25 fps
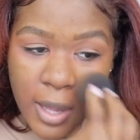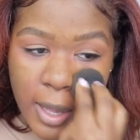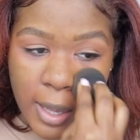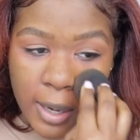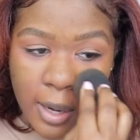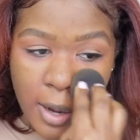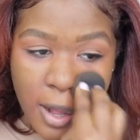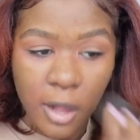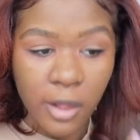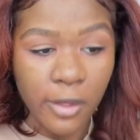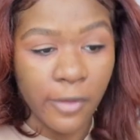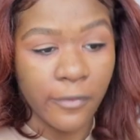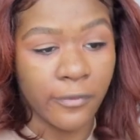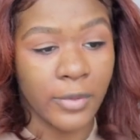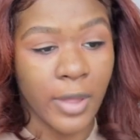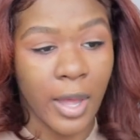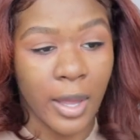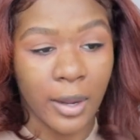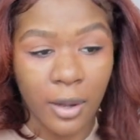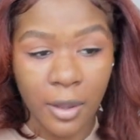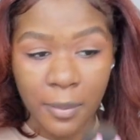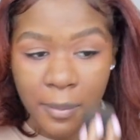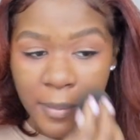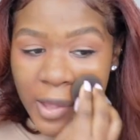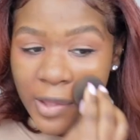and all of
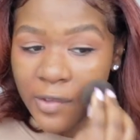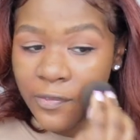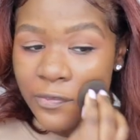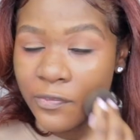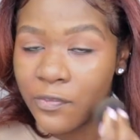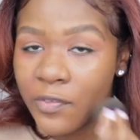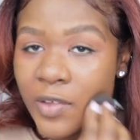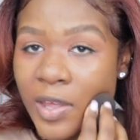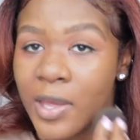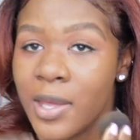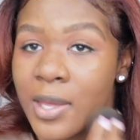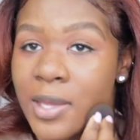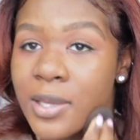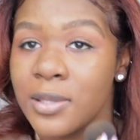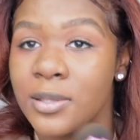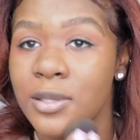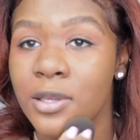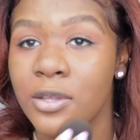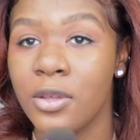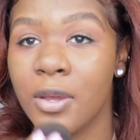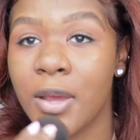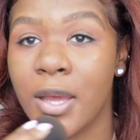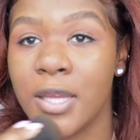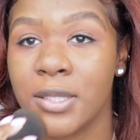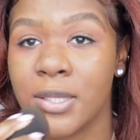that on my face.
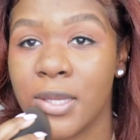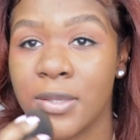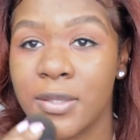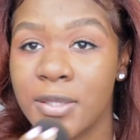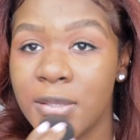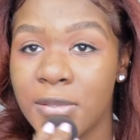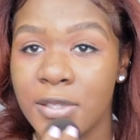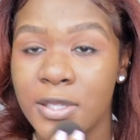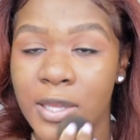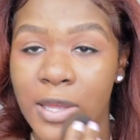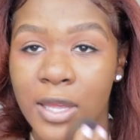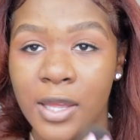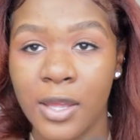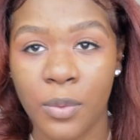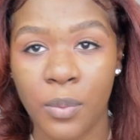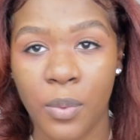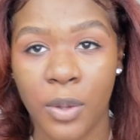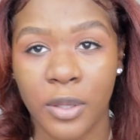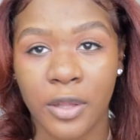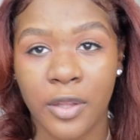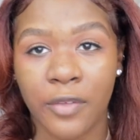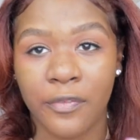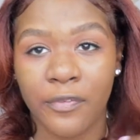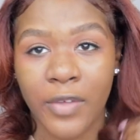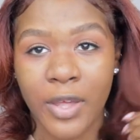And you guys can see
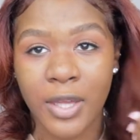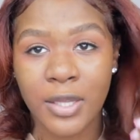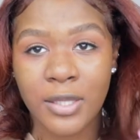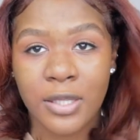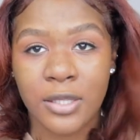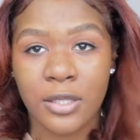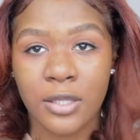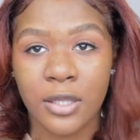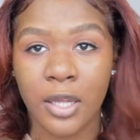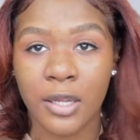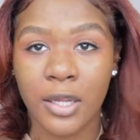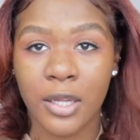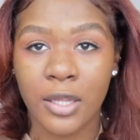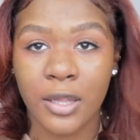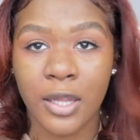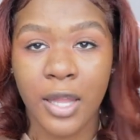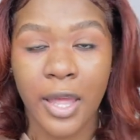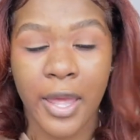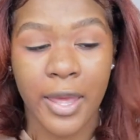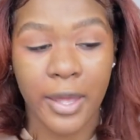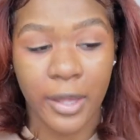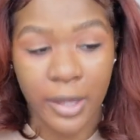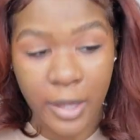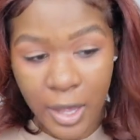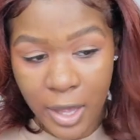what the face is looking
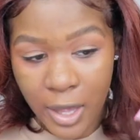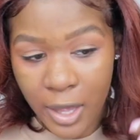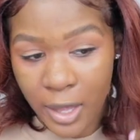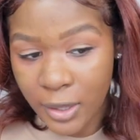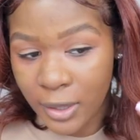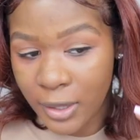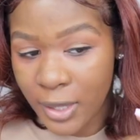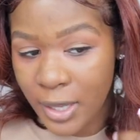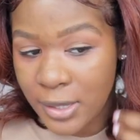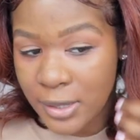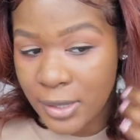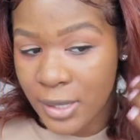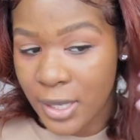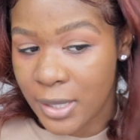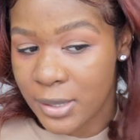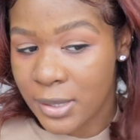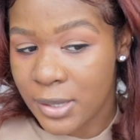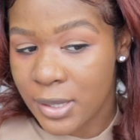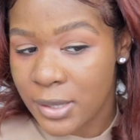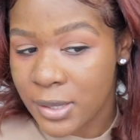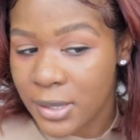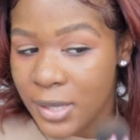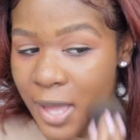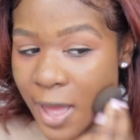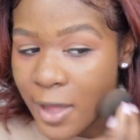like. This is
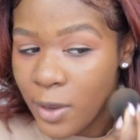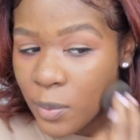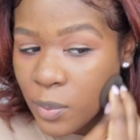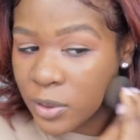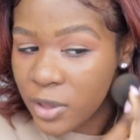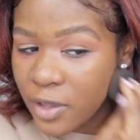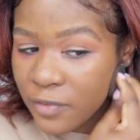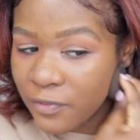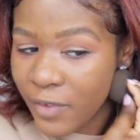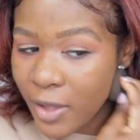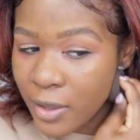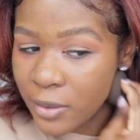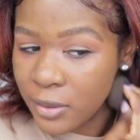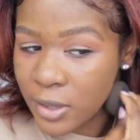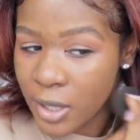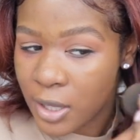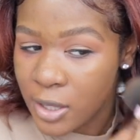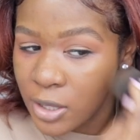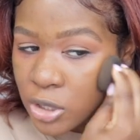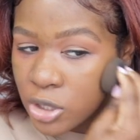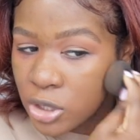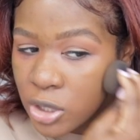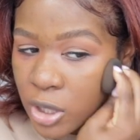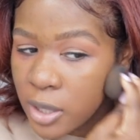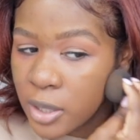the side with the
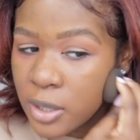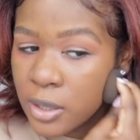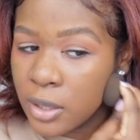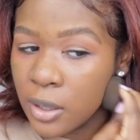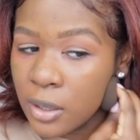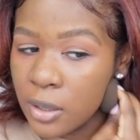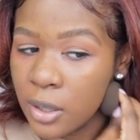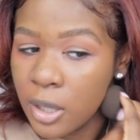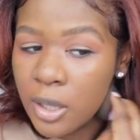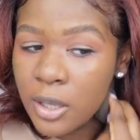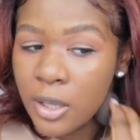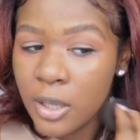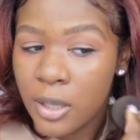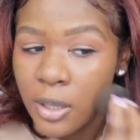foundation.